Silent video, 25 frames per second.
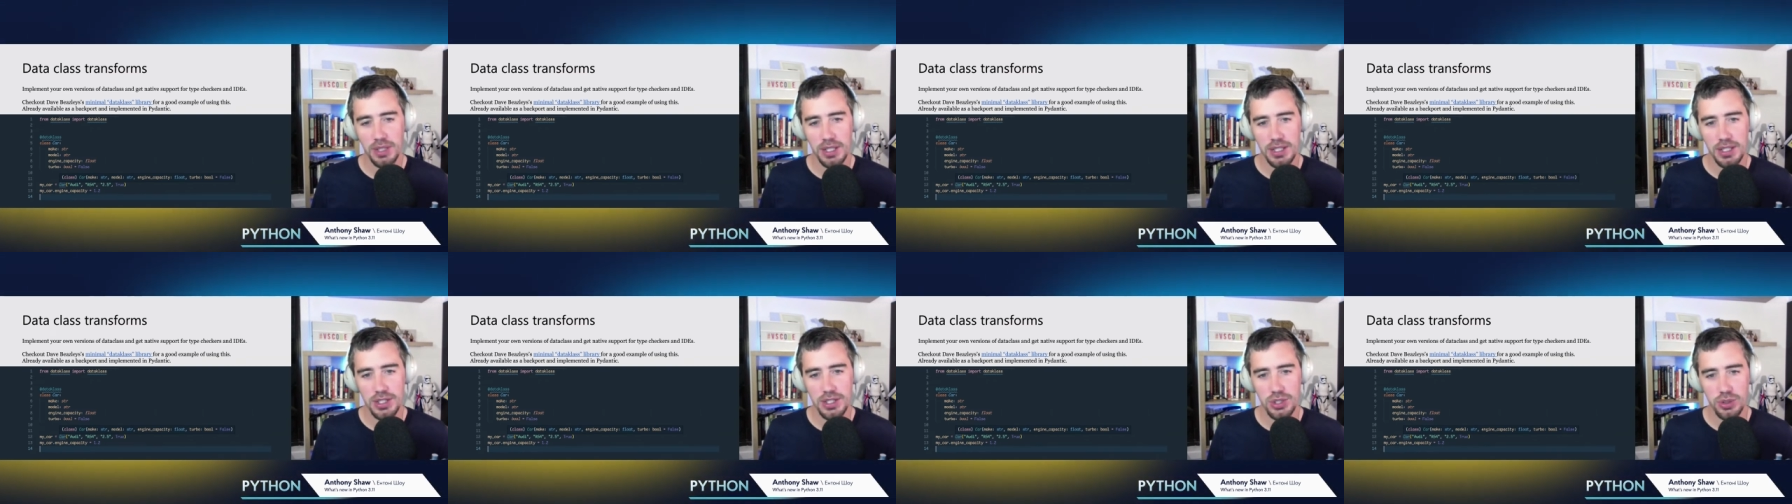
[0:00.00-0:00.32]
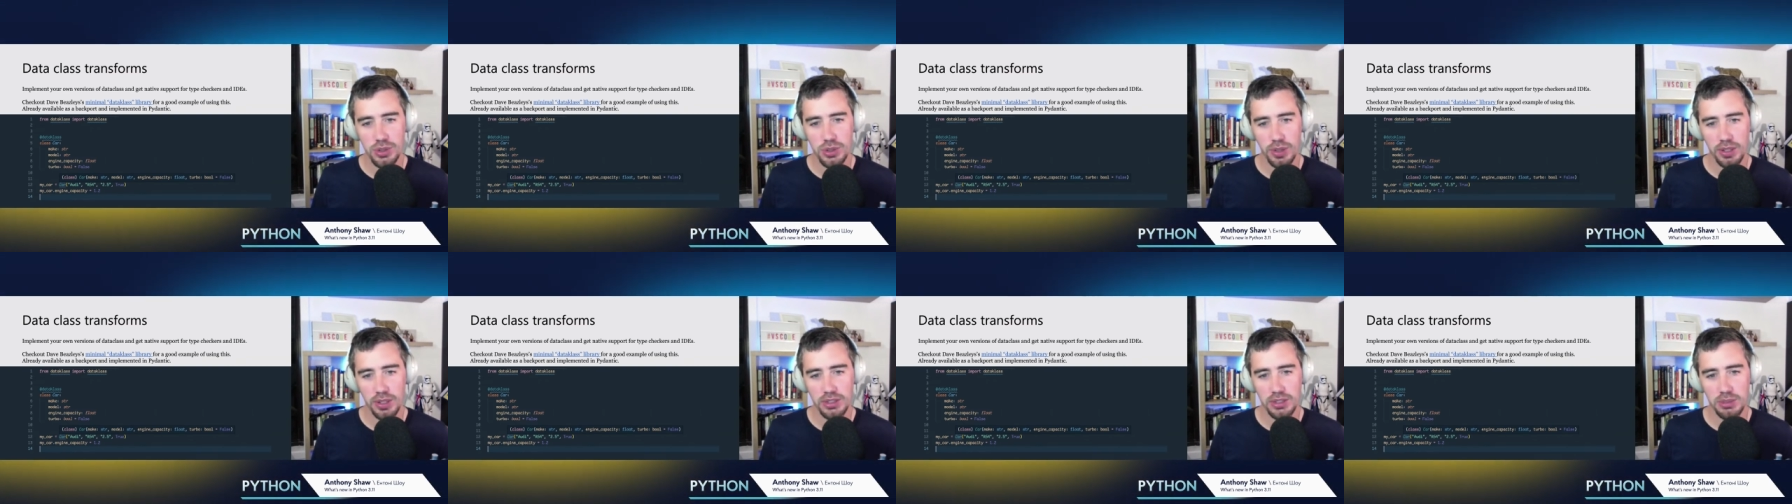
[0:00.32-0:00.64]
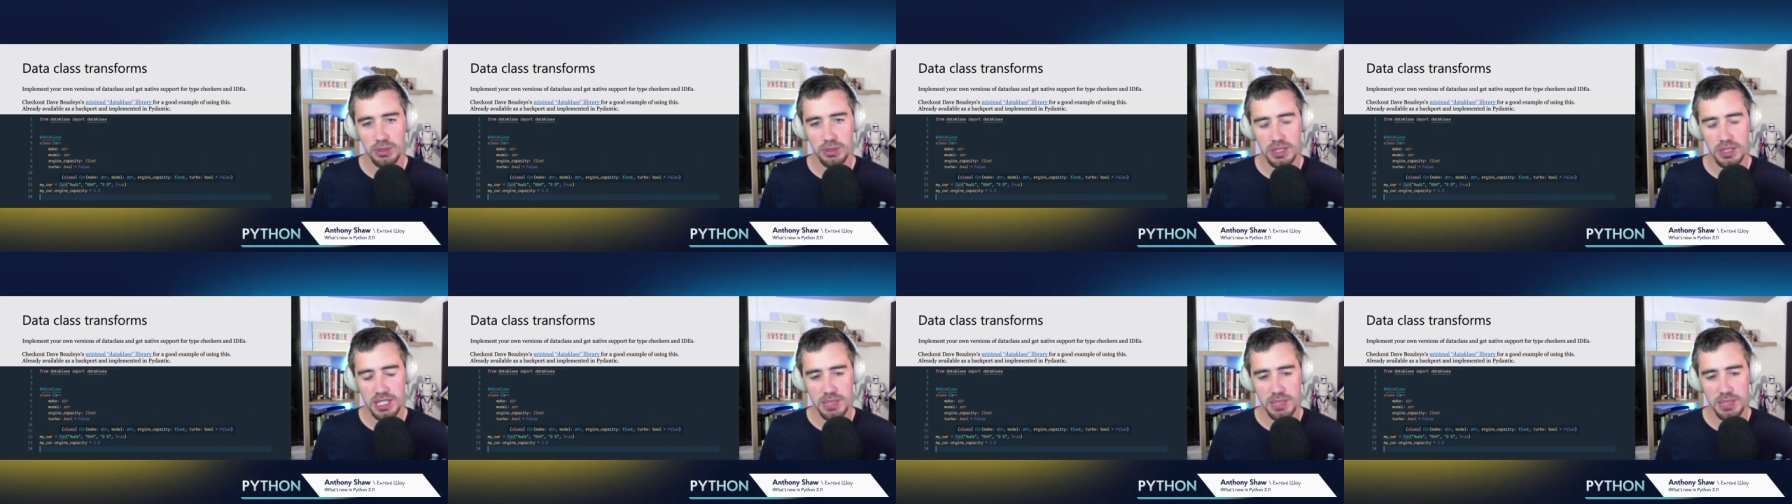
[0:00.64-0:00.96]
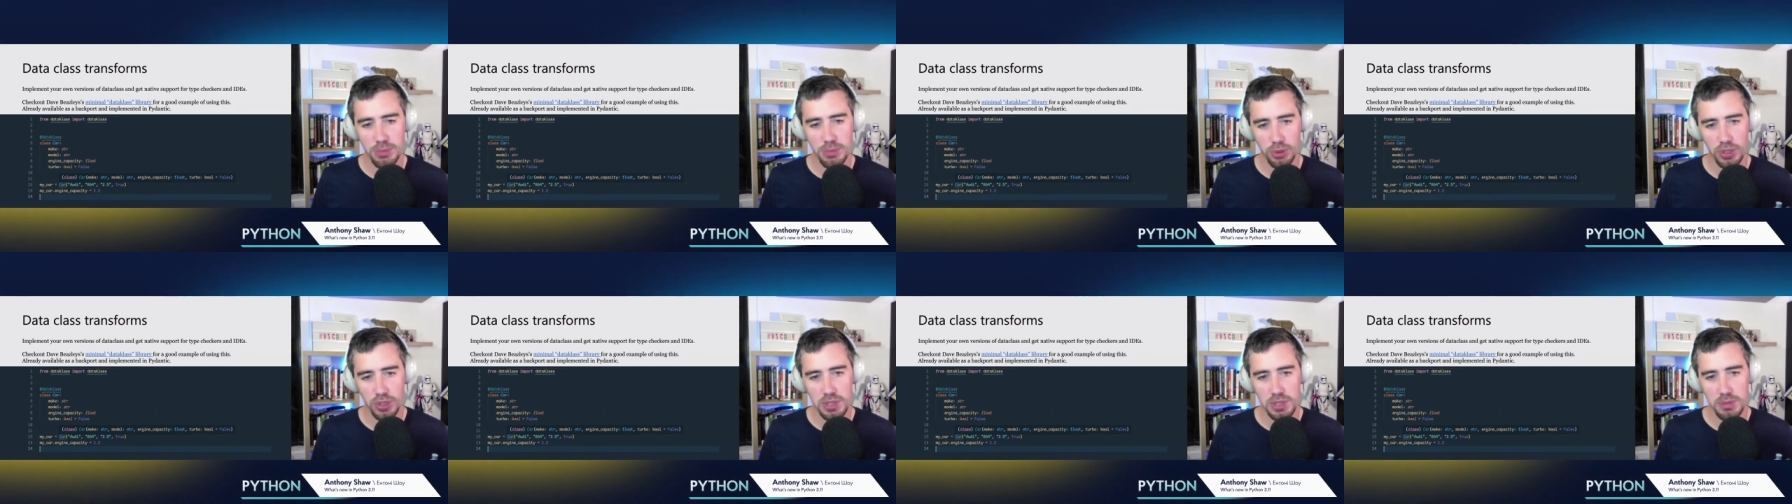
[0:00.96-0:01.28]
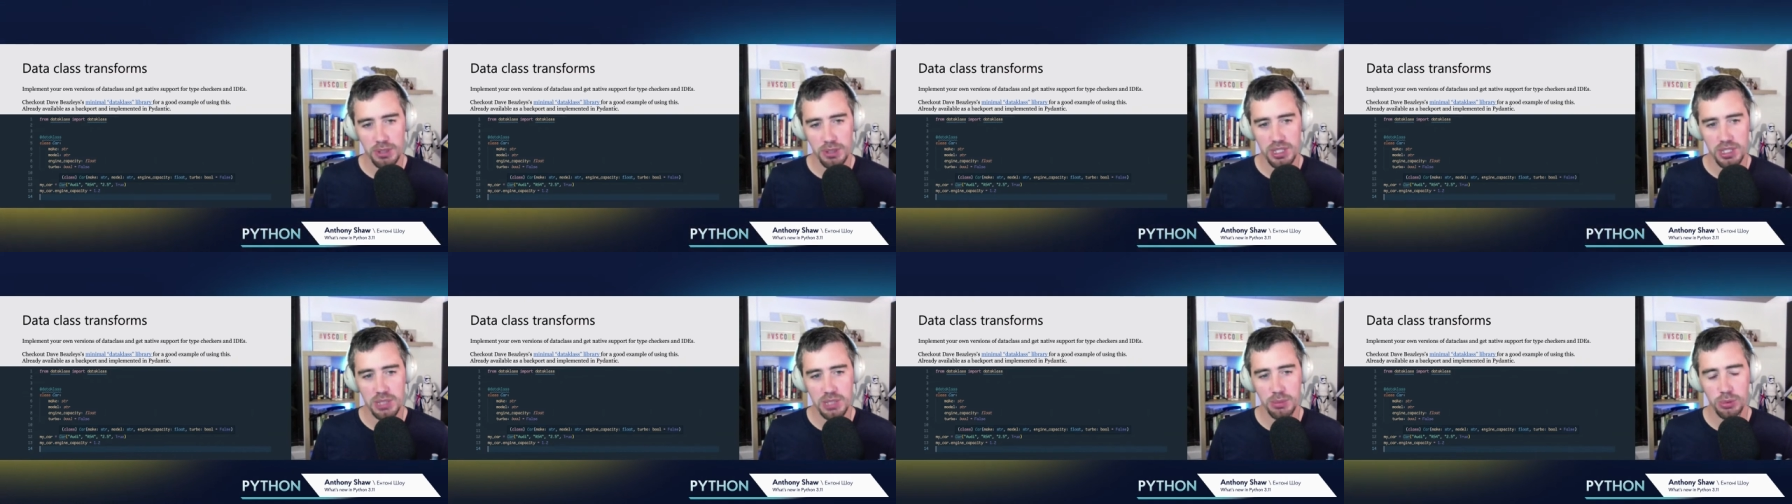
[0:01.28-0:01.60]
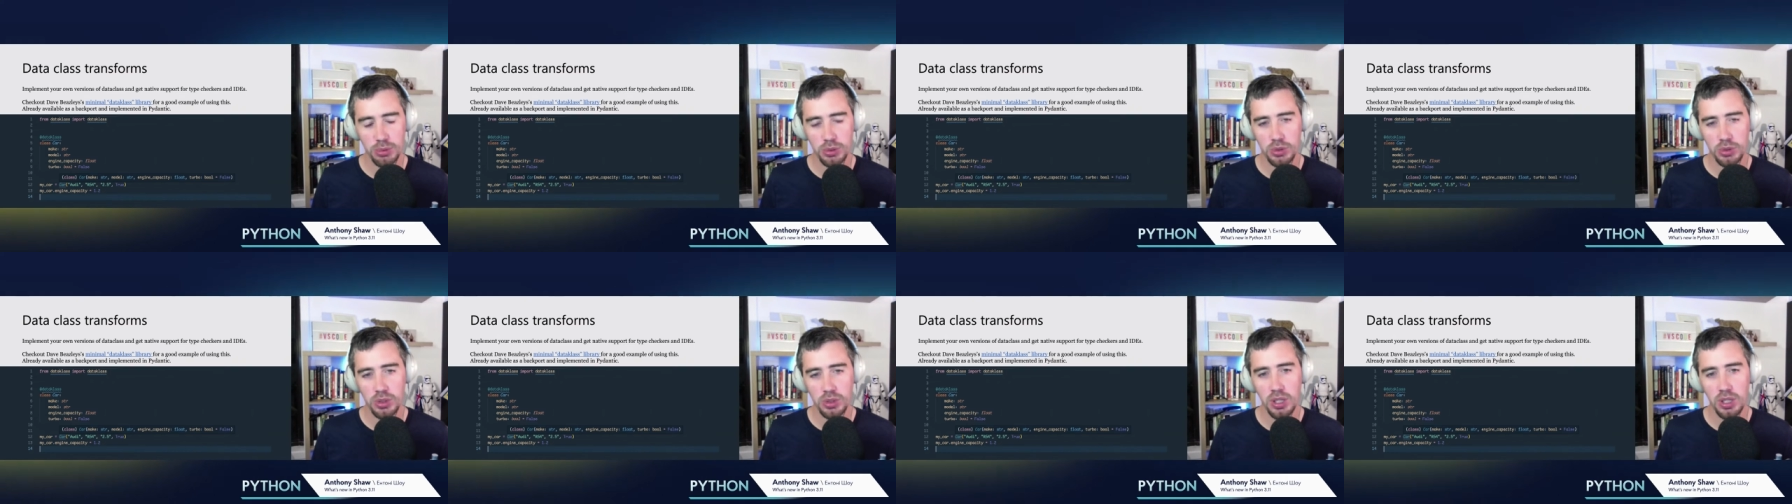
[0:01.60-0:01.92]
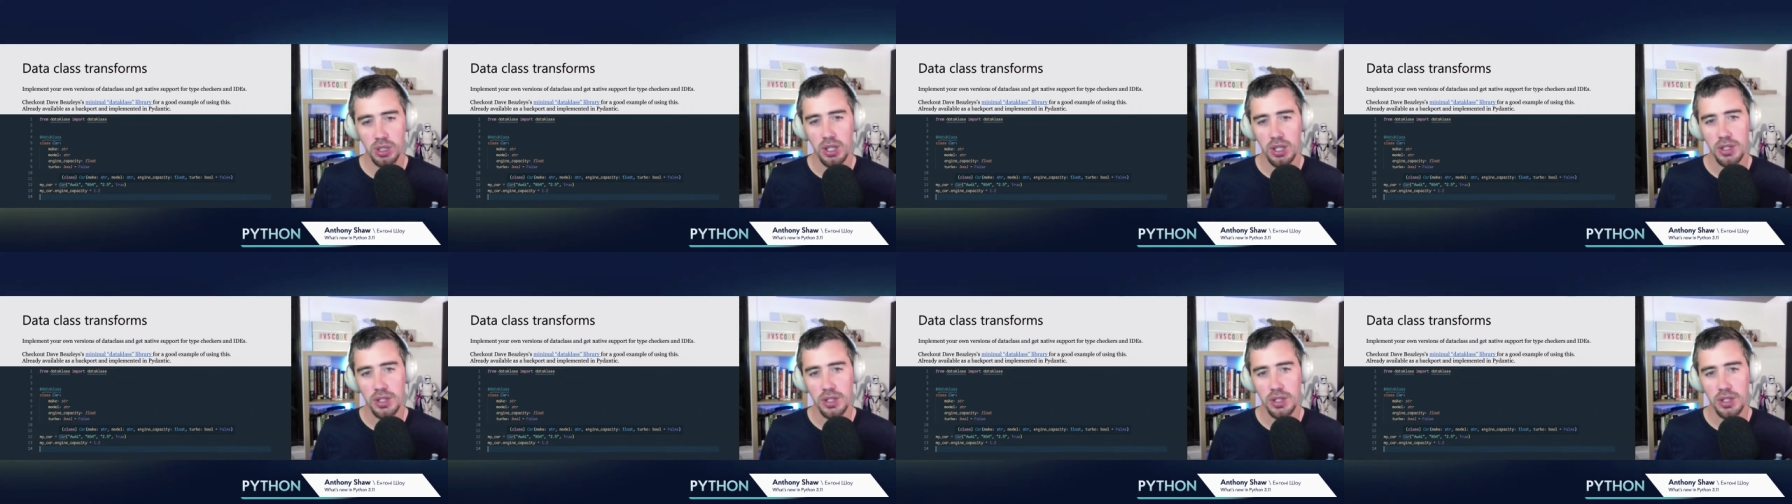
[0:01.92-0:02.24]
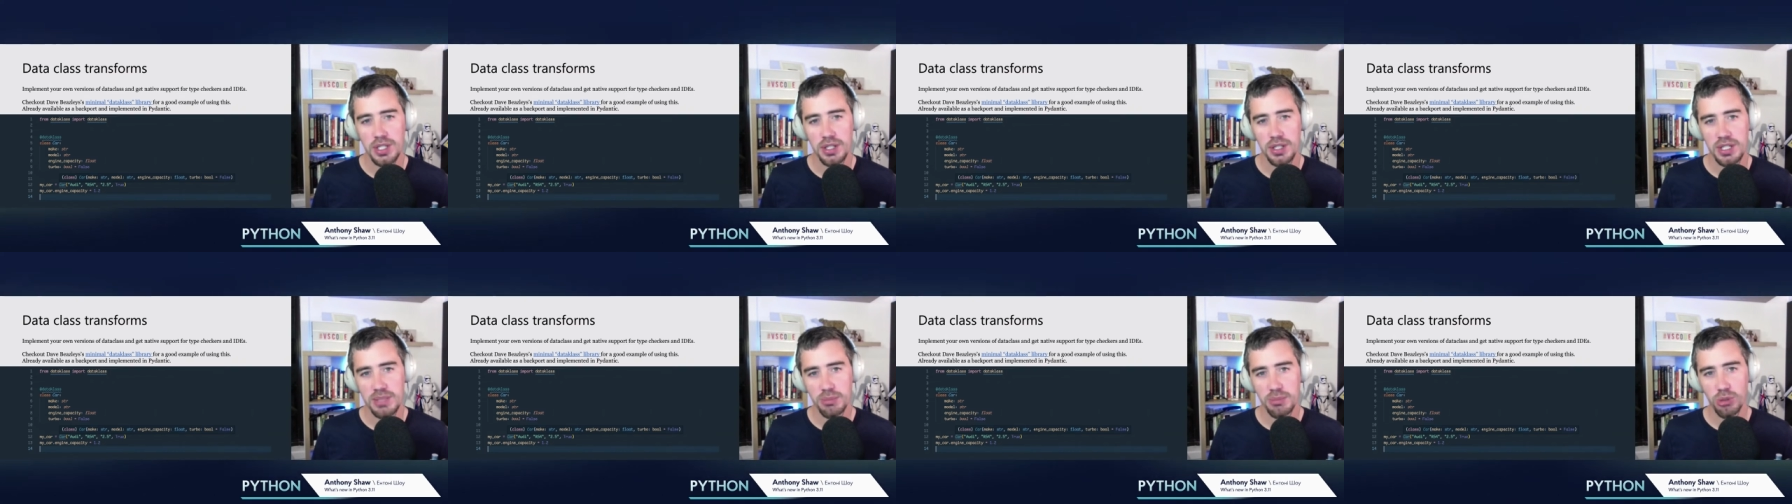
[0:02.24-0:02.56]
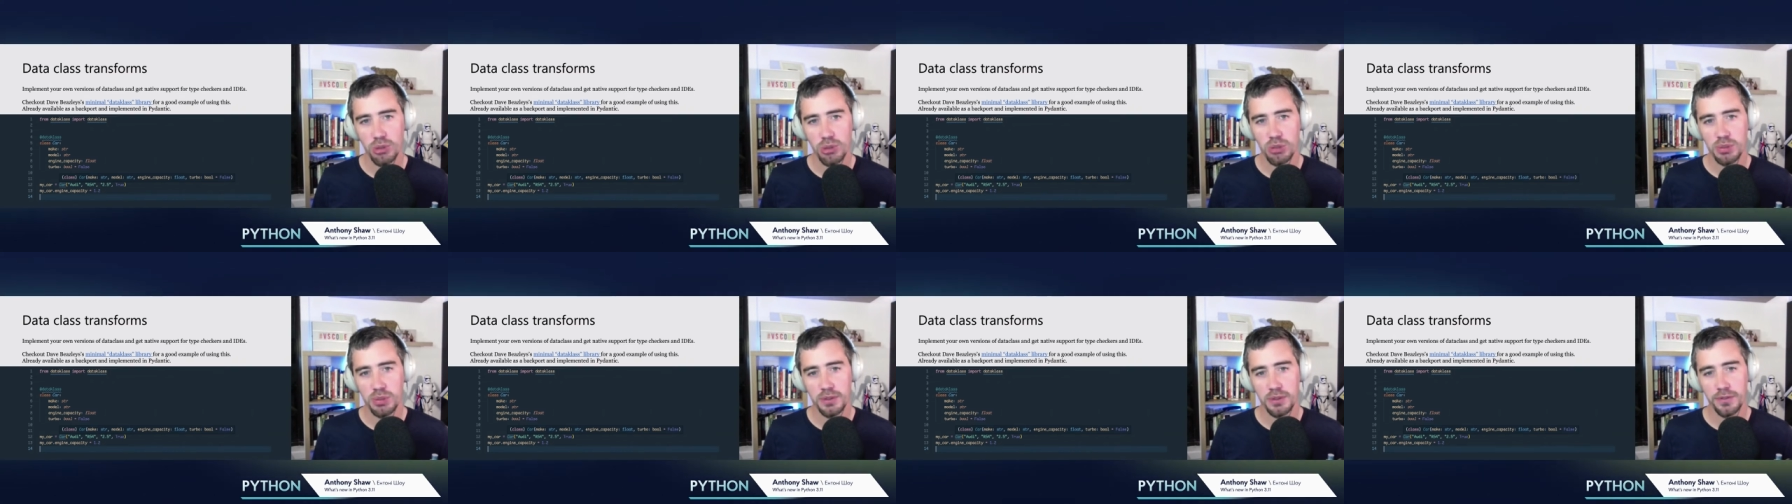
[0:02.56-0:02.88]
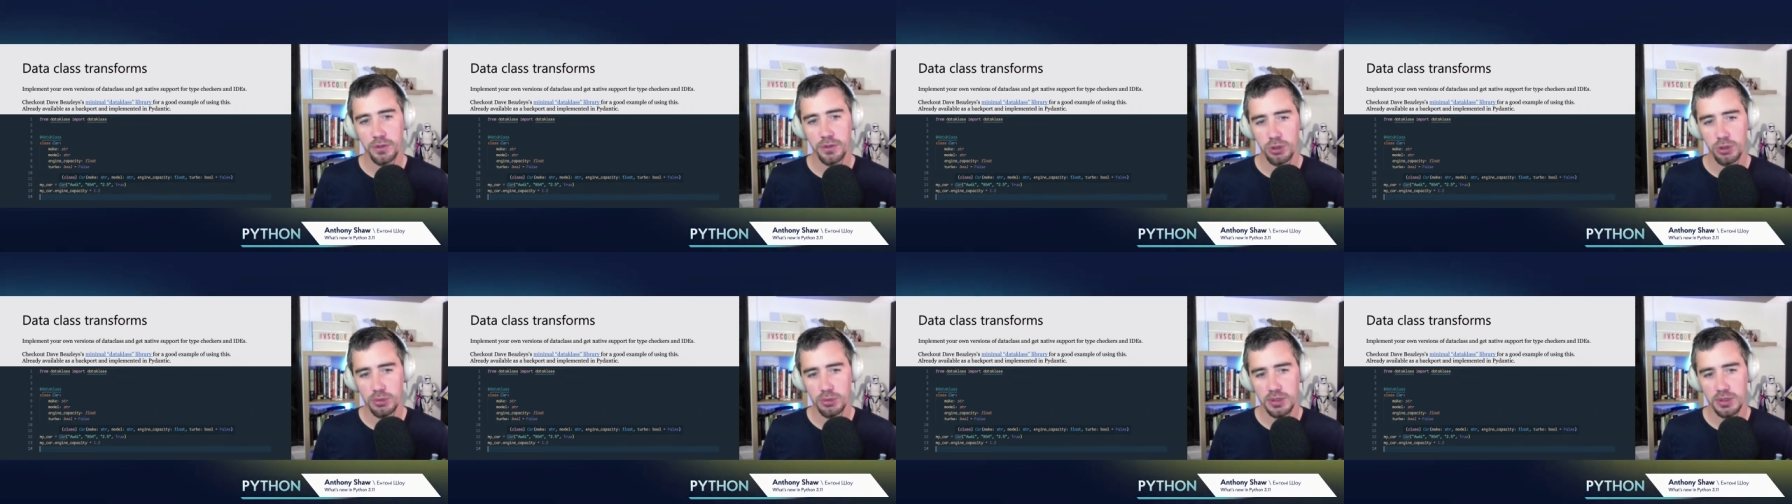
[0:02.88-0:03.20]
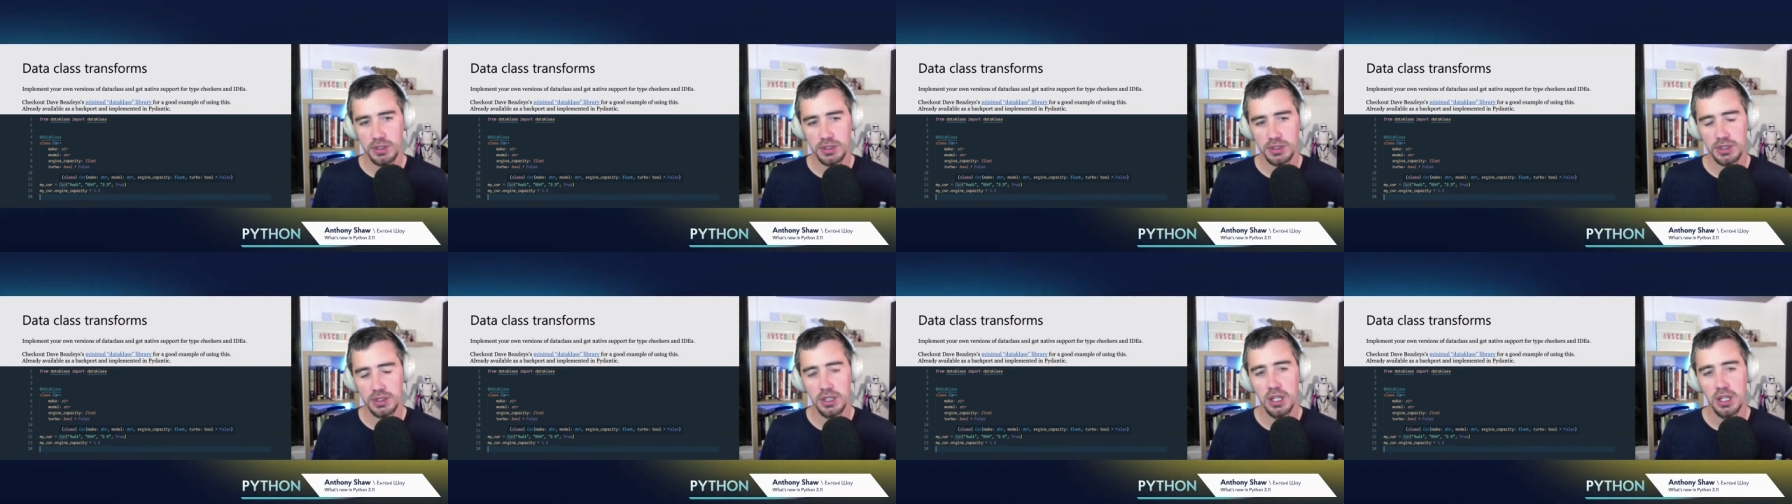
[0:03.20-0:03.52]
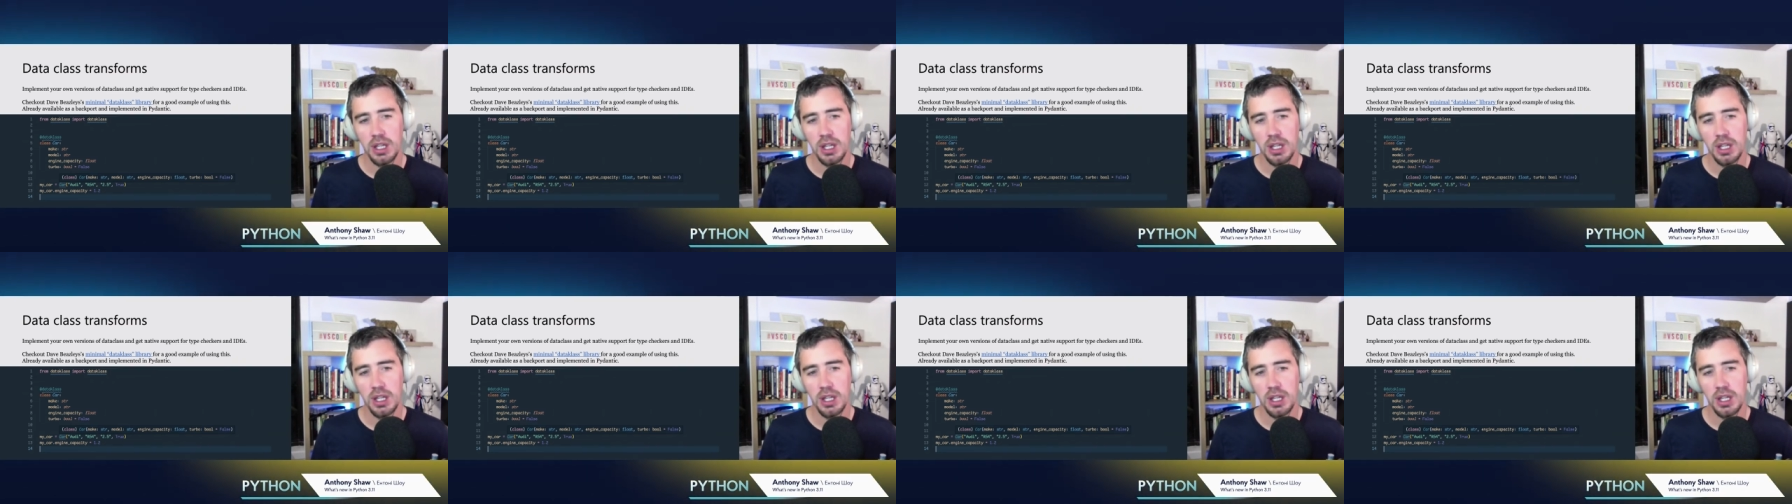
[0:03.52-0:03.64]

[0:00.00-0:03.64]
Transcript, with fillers: is trying to be as small as possible so that it's more performant.